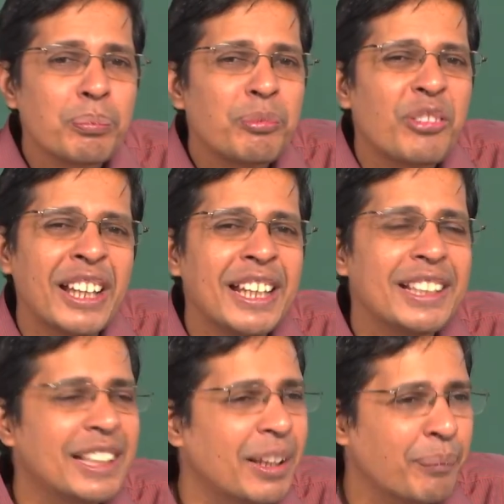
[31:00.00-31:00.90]

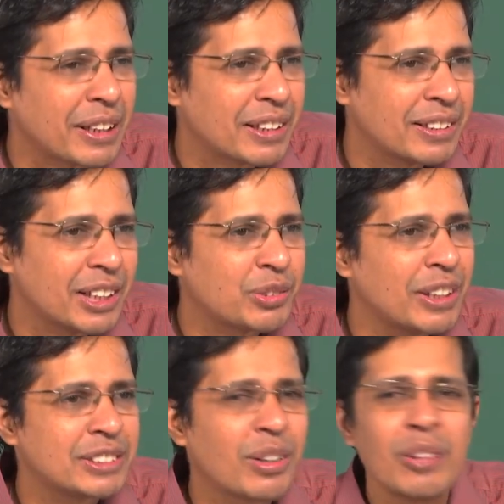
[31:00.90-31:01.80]
finite in number that is why
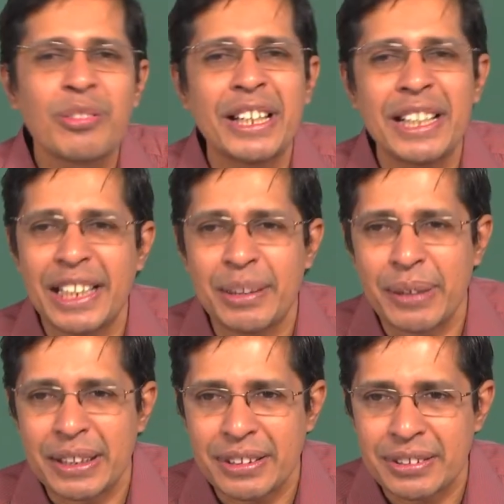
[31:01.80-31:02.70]
it is called finite
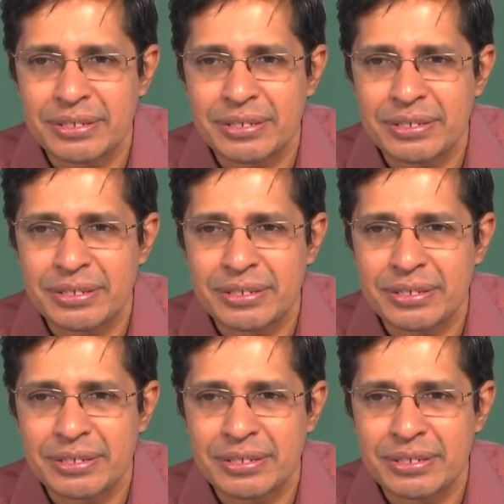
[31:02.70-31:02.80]
element.